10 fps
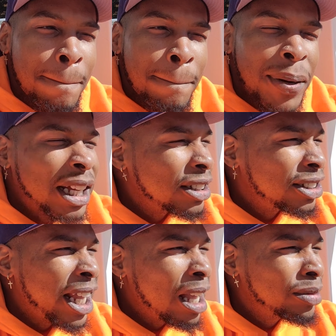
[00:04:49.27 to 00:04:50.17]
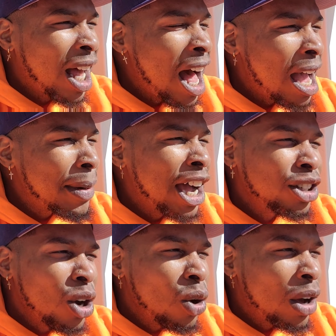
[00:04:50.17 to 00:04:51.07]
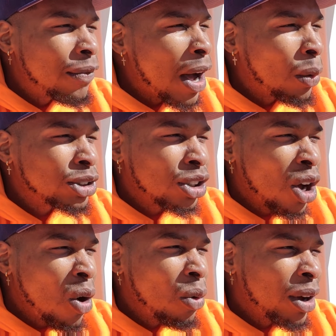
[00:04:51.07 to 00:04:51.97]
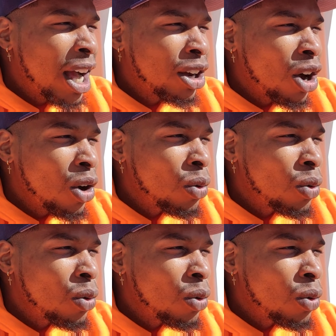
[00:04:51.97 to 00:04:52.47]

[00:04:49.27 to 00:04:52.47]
But at the same time, I know if I was to go and when I go,